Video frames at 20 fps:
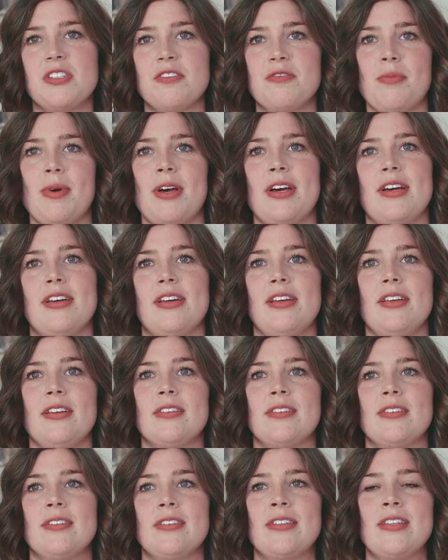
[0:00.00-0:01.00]
of my
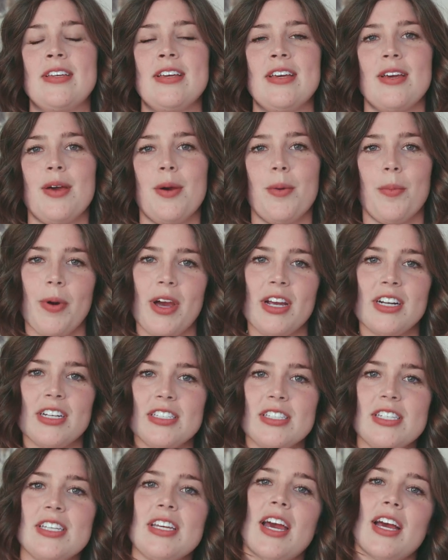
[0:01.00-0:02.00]

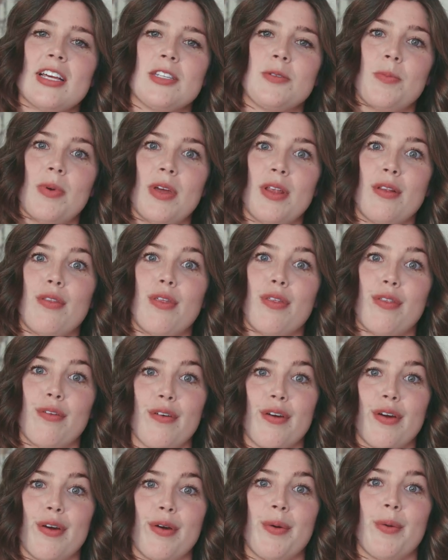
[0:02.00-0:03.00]
pregnancy has been
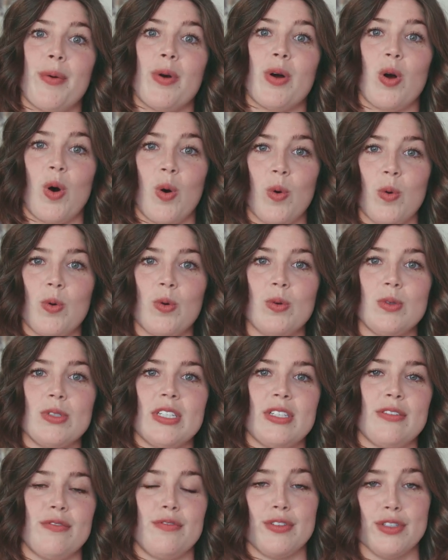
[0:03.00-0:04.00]
through cold
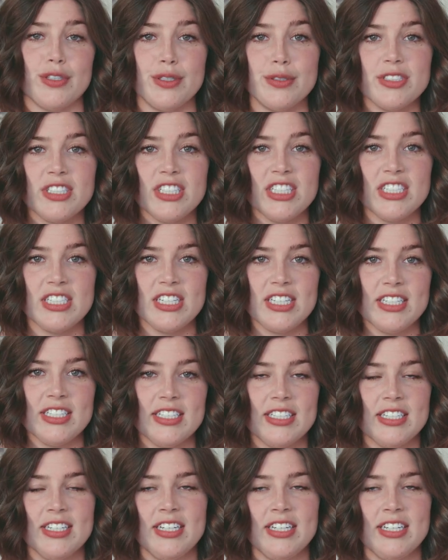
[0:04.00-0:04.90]
and flu season.